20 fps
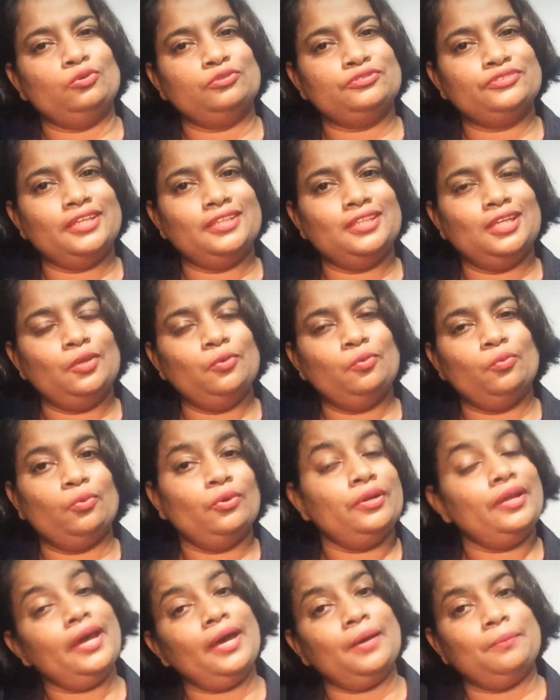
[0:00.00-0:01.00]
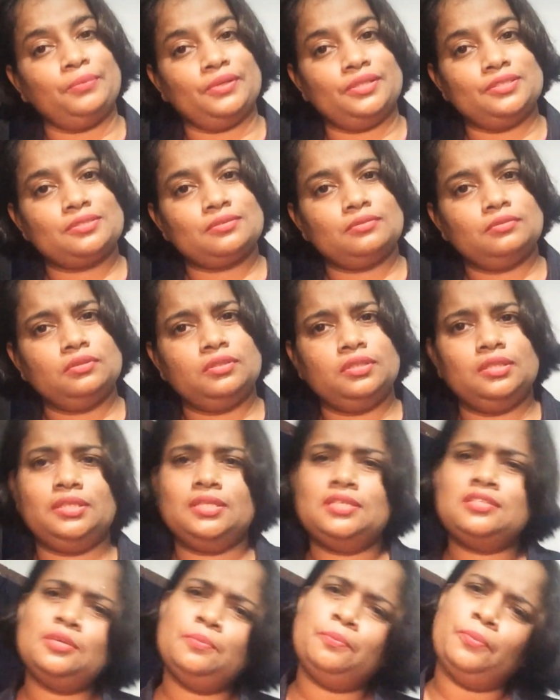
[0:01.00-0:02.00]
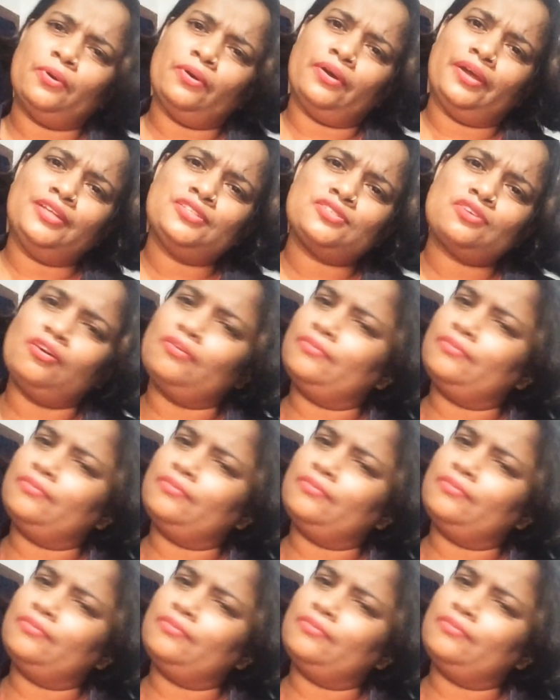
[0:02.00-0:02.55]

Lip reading: Finally, what happened? Yes, the poet,